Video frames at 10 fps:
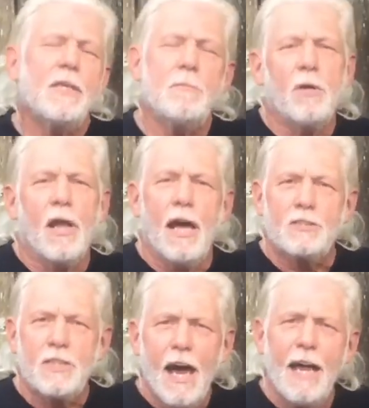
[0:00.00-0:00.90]
keep your
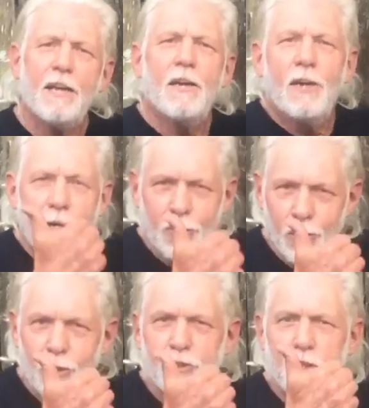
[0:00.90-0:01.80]
lines tight and
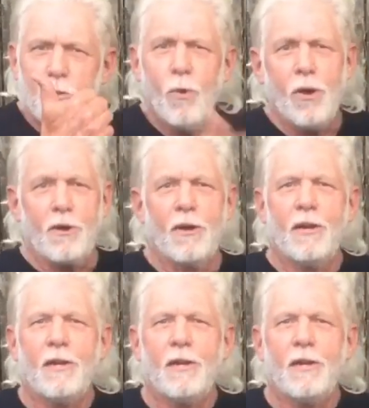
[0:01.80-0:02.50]
your hooks in the water.